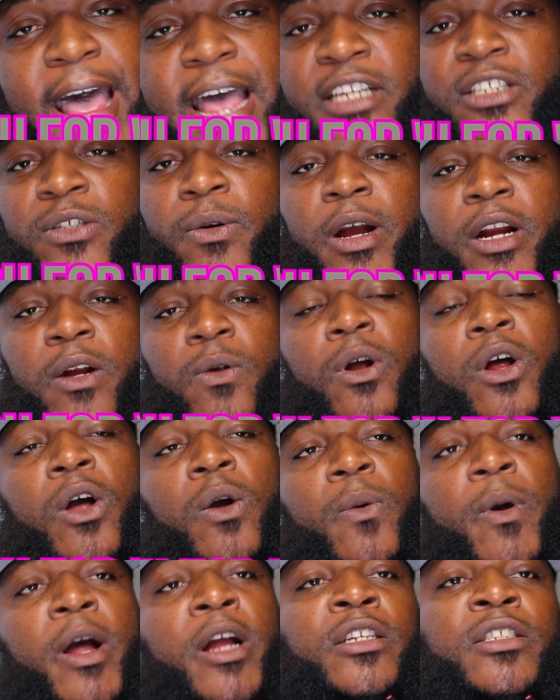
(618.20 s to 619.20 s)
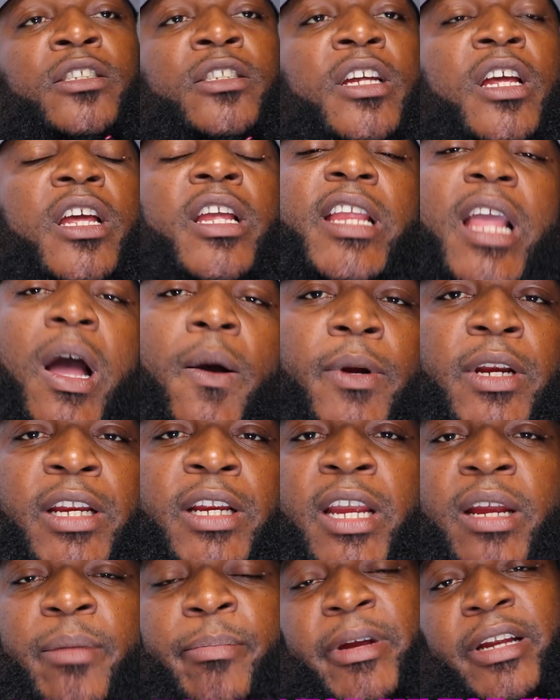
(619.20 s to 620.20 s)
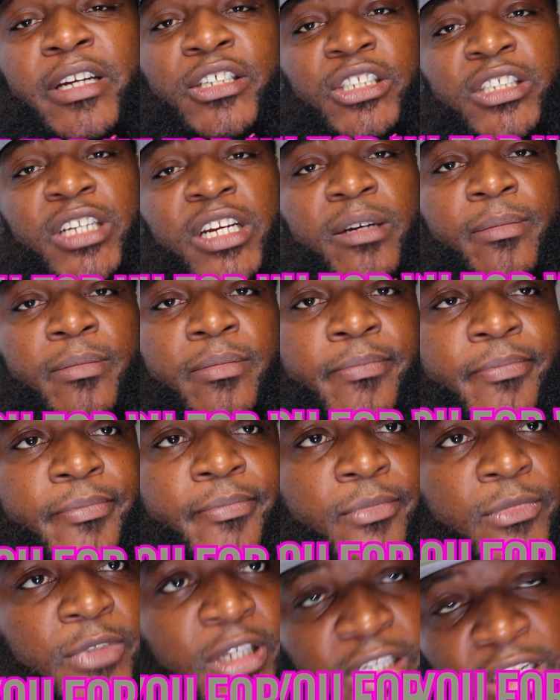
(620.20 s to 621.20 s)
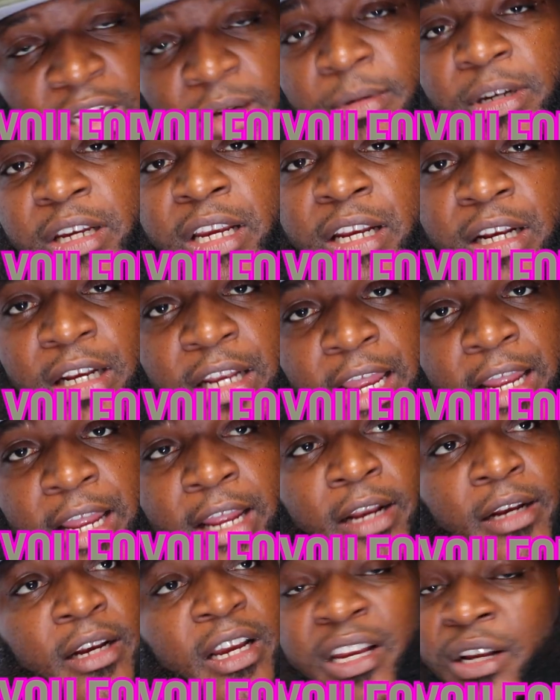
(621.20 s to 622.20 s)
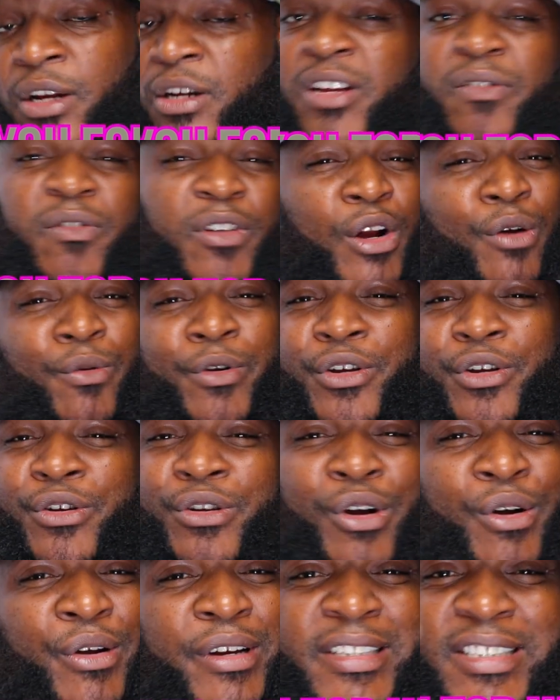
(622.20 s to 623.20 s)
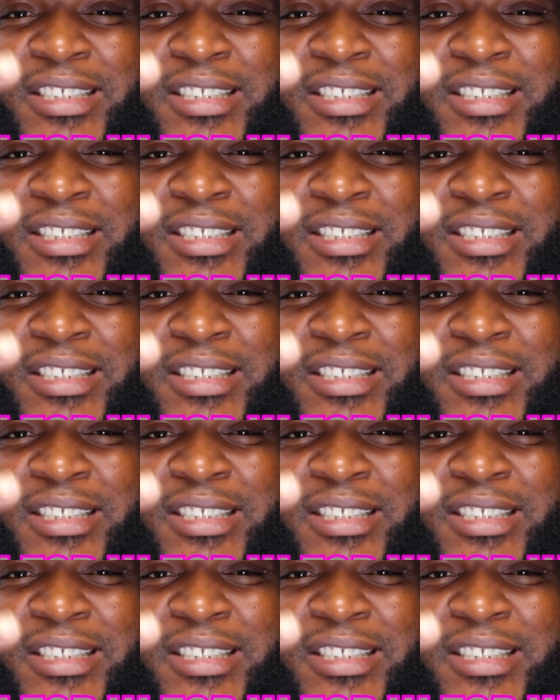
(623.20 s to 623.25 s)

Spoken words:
that's the way the world works. Y'all wanna keep being sheep and keep getting led. You don't even know where you're going.